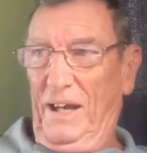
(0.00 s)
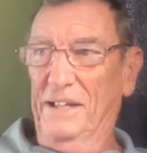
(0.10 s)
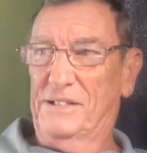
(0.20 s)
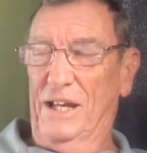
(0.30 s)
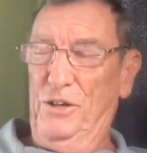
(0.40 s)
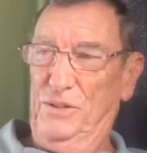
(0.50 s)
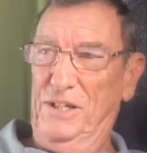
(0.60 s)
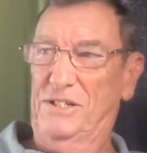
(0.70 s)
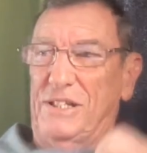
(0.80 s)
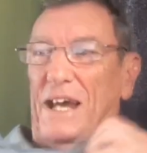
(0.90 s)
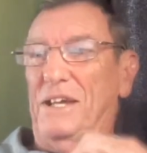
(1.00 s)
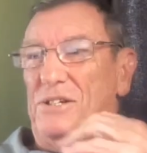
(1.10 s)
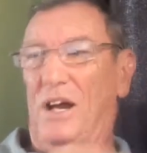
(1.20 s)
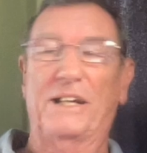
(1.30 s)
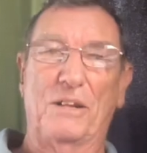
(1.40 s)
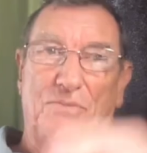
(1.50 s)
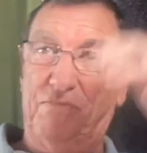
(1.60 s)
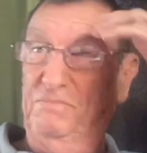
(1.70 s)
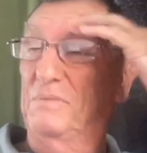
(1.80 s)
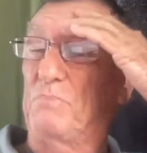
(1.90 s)
so at this stage,
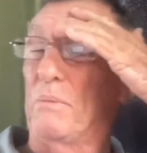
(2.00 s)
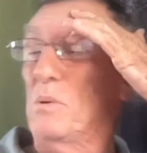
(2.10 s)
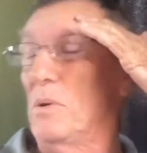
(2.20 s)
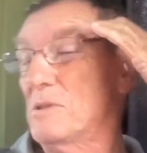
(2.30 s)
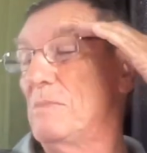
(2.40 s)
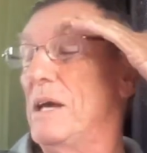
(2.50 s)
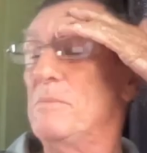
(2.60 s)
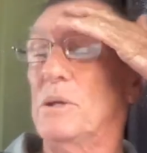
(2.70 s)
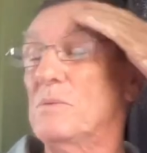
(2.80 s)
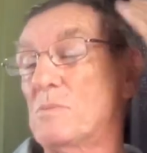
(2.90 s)
probably was me, but it was